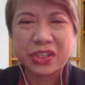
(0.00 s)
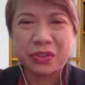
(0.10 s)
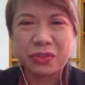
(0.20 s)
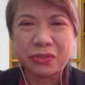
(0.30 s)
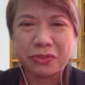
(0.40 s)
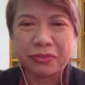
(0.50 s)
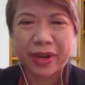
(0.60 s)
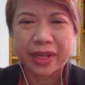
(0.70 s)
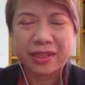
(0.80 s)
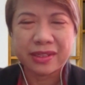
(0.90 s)
to
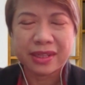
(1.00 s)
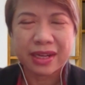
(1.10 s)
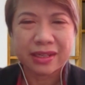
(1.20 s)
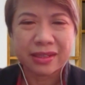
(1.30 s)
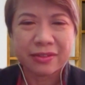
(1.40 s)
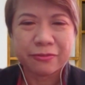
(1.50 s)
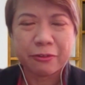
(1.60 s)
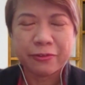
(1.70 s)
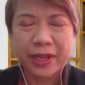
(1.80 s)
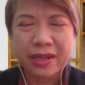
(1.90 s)
find
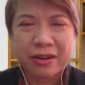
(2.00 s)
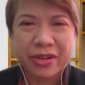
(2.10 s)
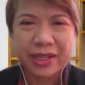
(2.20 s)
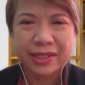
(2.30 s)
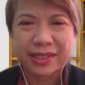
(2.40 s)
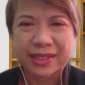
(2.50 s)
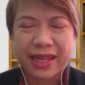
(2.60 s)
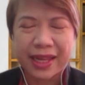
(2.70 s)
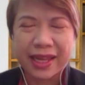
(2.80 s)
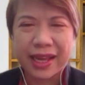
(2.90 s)
fulfilling careers
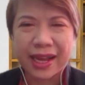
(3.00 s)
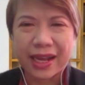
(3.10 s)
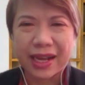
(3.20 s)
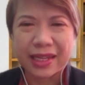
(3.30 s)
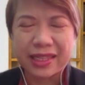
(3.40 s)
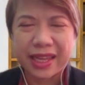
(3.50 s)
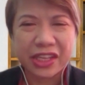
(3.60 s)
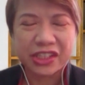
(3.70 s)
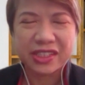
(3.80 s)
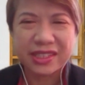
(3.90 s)
in the
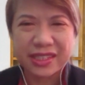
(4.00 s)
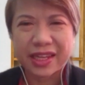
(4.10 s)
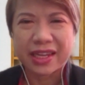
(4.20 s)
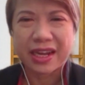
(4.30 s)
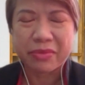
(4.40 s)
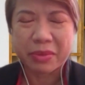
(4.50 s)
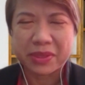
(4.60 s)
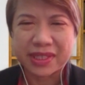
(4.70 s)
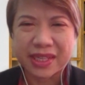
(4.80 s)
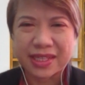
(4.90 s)
agency that I'm
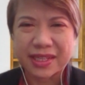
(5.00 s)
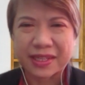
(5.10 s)
representing.